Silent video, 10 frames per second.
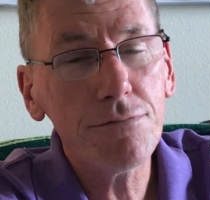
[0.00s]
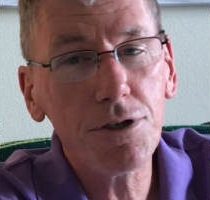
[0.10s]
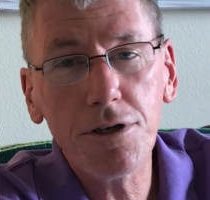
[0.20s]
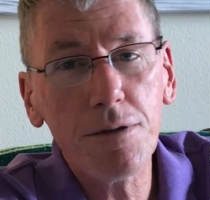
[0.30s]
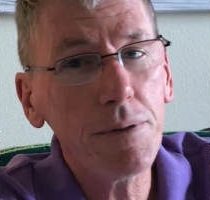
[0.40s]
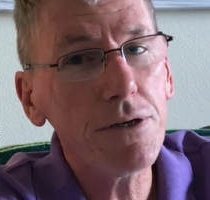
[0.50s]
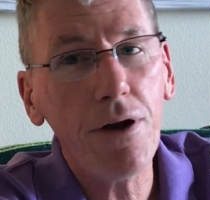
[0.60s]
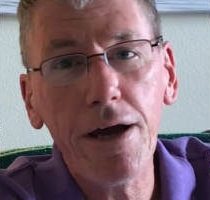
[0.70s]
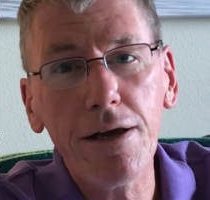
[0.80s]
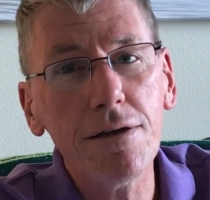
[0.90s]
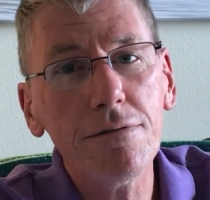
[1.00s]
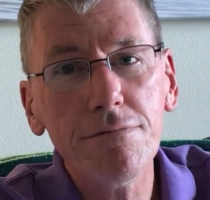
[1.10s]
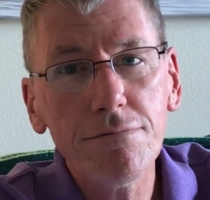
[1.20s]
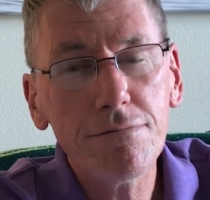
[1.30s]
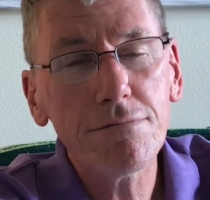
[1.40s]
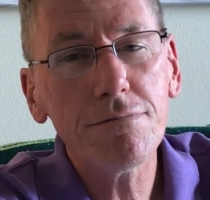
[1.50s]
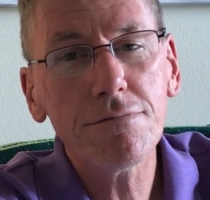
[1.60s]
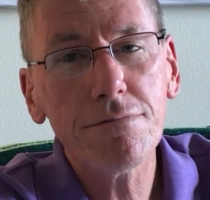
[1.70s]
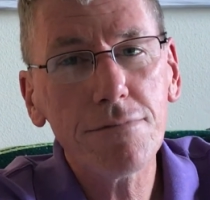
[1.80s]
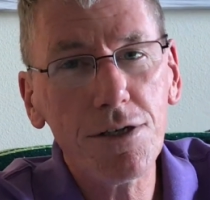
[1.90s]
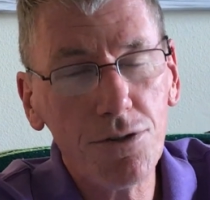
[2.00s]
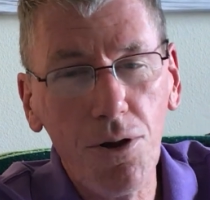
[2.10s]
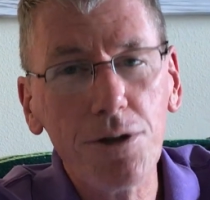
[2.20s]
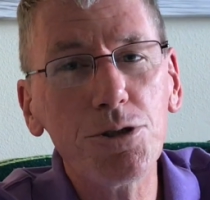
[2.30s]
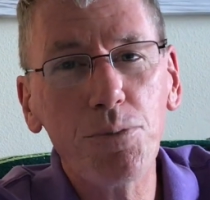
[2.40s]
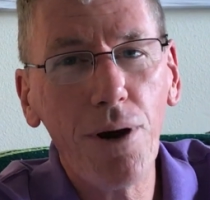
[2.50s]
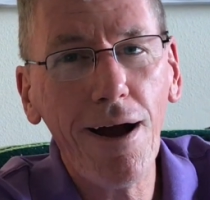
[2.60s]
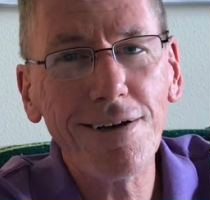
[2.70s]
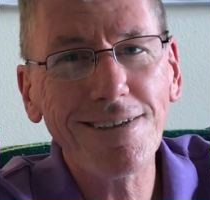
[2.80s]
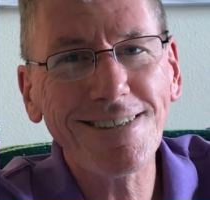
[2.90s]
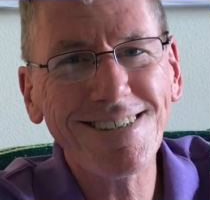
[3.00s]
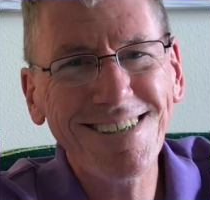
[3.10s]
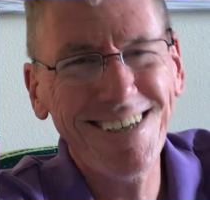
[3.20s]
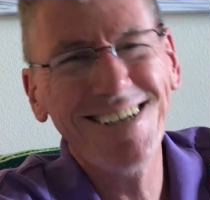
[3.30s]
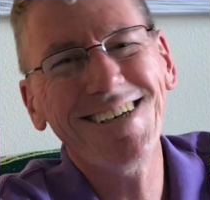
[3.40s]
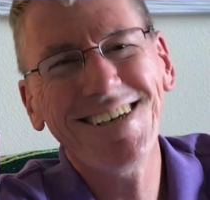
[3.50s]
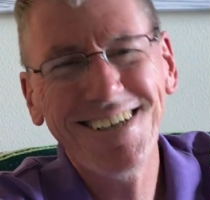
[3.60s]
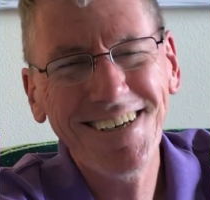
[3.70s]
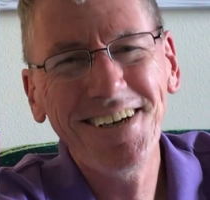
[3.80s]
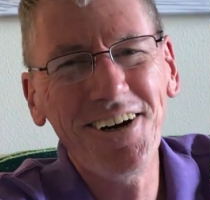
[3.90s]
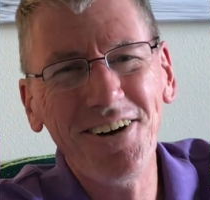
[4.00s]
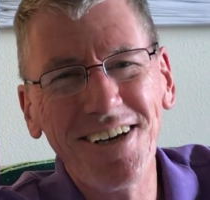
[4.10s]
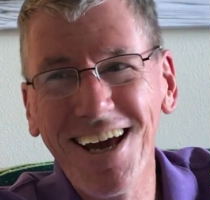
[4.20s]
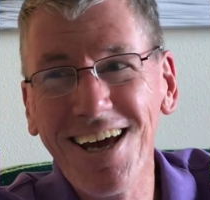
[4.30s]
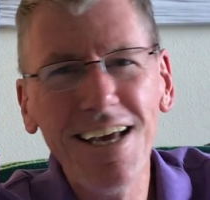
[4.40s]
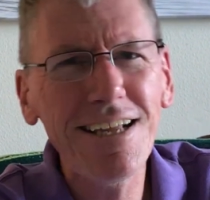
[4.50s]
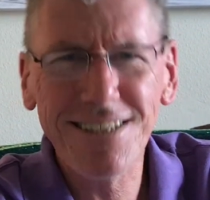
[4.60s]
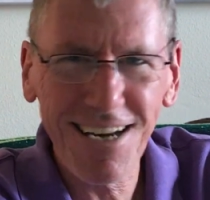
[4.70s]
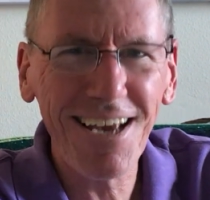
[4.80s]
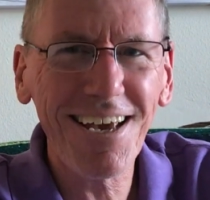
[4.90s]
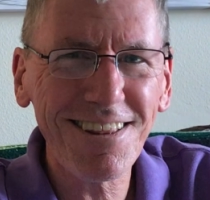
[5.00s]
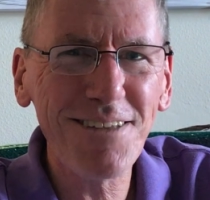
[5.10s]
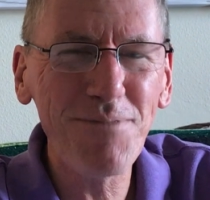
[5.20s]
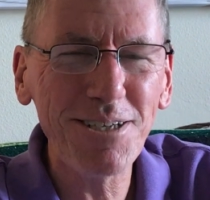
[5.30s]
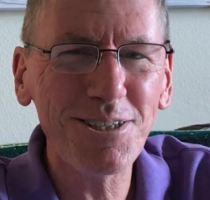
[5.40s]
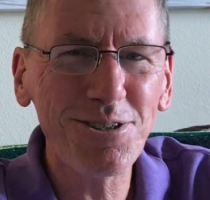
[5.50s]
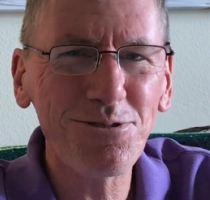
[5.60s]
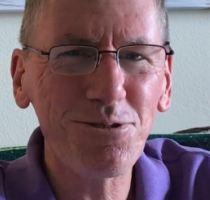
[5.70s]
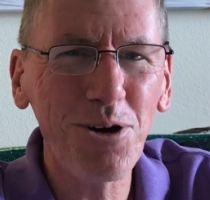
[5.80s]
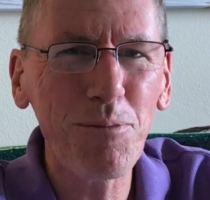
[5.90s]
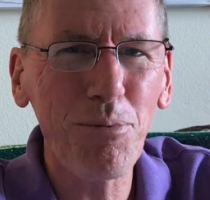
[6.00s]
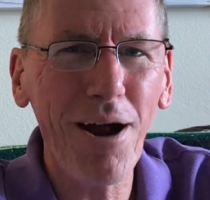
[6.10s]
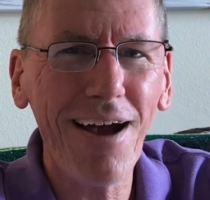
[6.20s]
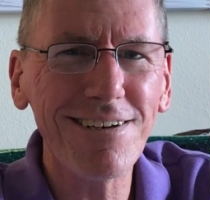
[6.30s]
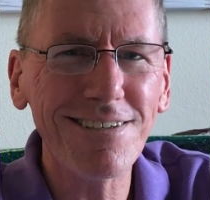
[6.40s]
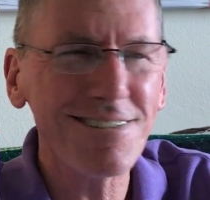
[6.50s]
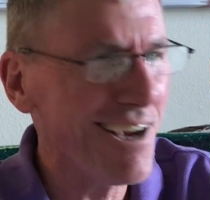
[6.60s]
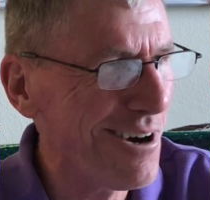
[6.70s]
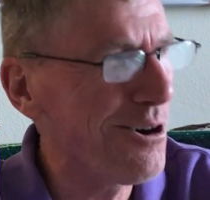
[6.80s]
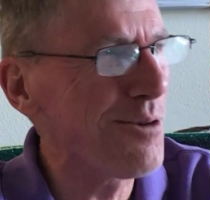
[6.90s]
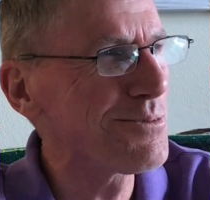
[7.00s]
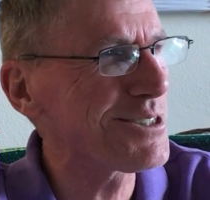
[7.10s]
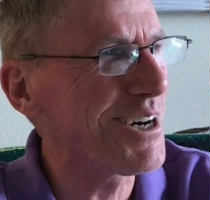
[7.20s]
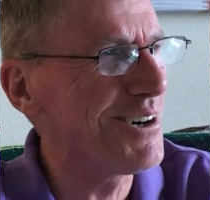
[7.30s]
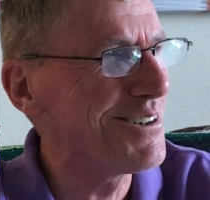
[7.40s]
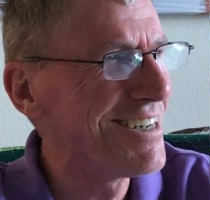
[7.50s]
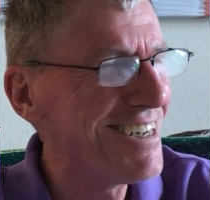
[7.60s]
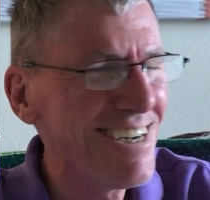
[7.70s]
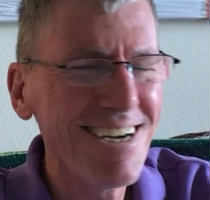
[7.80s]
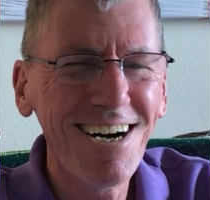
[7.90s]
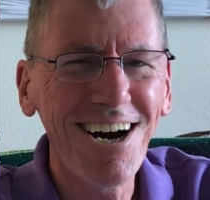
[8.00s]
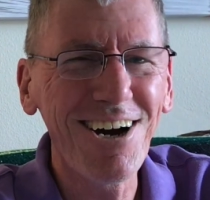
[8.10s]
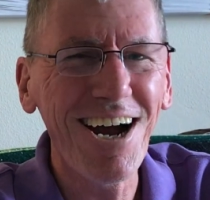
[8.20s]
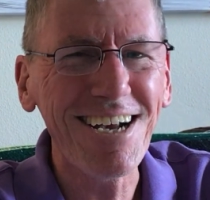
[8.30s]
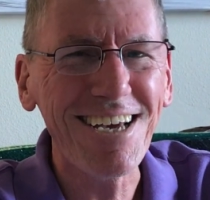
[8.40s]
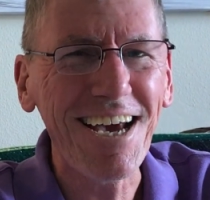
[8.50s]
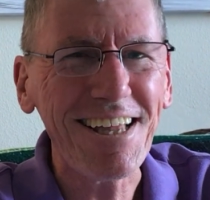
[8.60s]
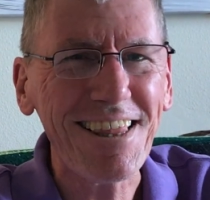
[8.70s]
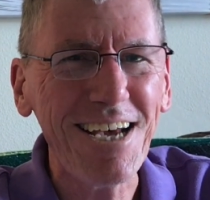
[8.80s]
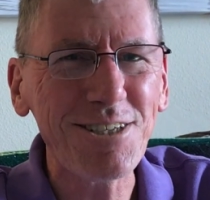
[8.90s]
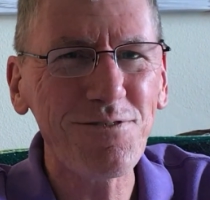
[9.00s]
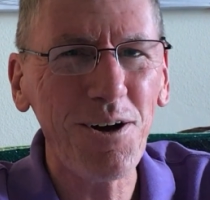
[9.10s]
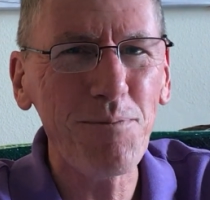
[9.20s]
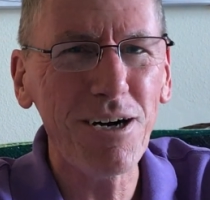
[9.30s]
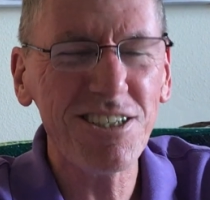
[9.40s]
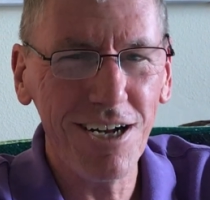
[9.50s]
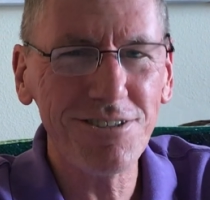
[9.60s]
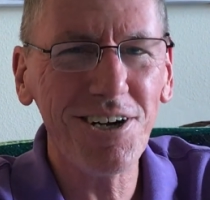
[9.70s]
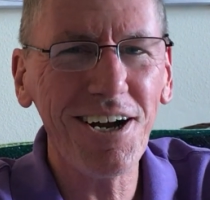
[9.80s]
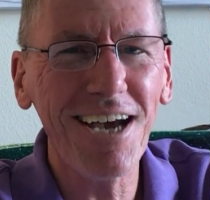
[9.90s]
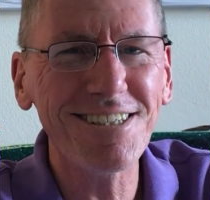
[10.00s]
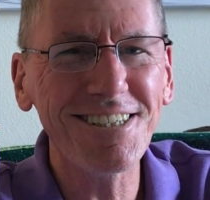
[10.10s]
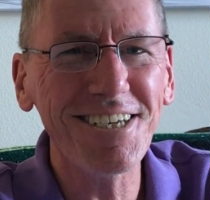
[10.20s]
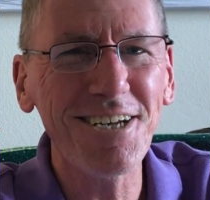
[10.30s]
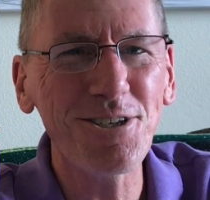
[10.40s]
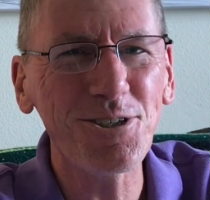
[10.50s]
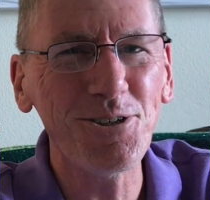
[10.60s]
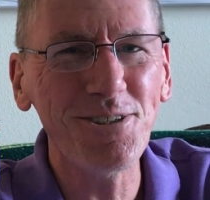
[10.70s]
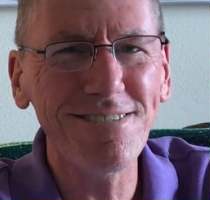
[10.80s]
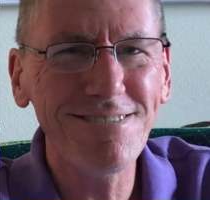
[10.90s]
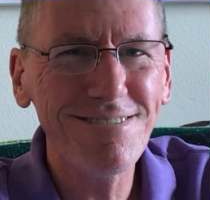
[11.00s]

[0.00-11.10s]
You're going to be great as long as you practice. Okay, did I get the message through on practice? I hope so. All right, gang, thanks very much. I'll talk at you again soon.